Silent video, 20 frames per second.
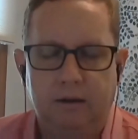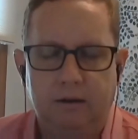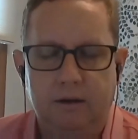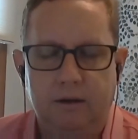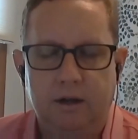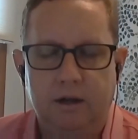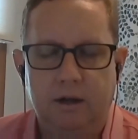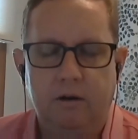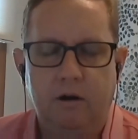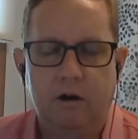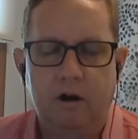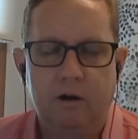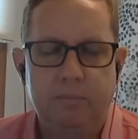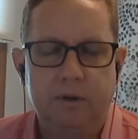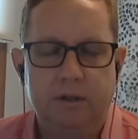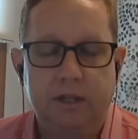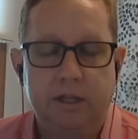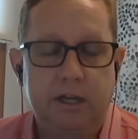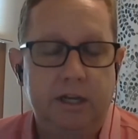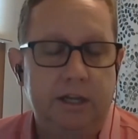our
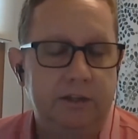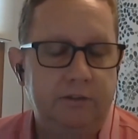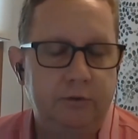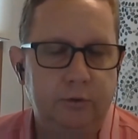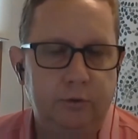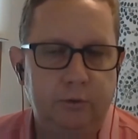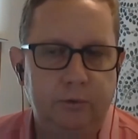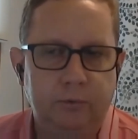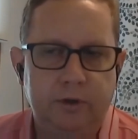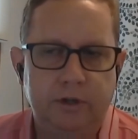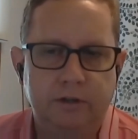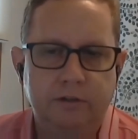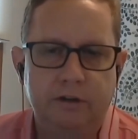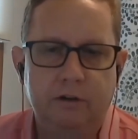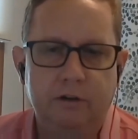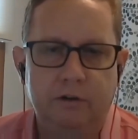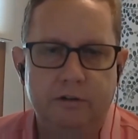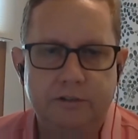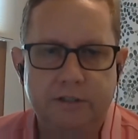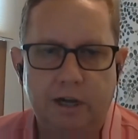ability to
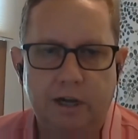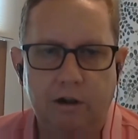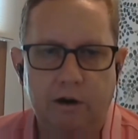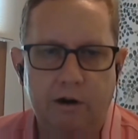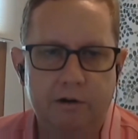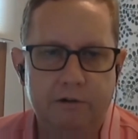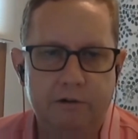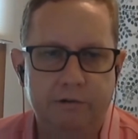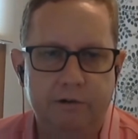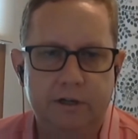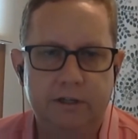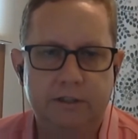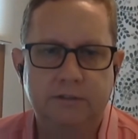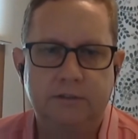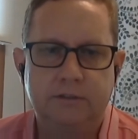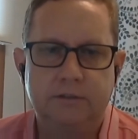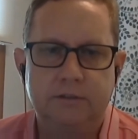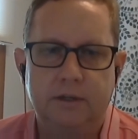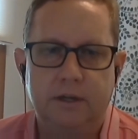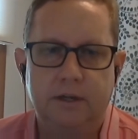continue to sell our trees
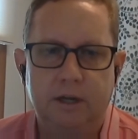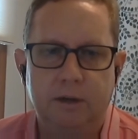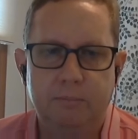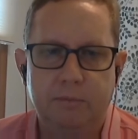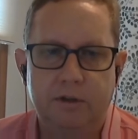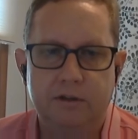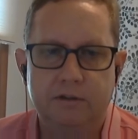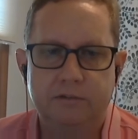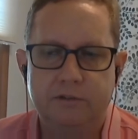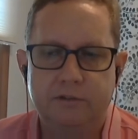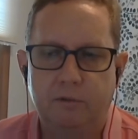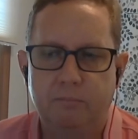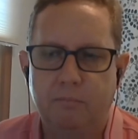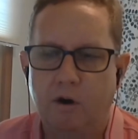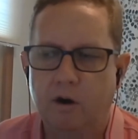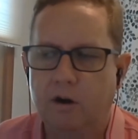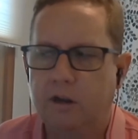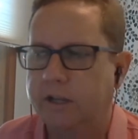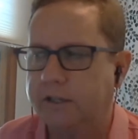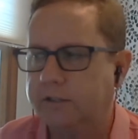into some
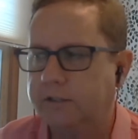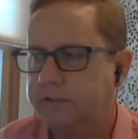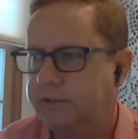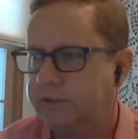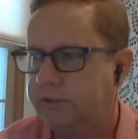markets.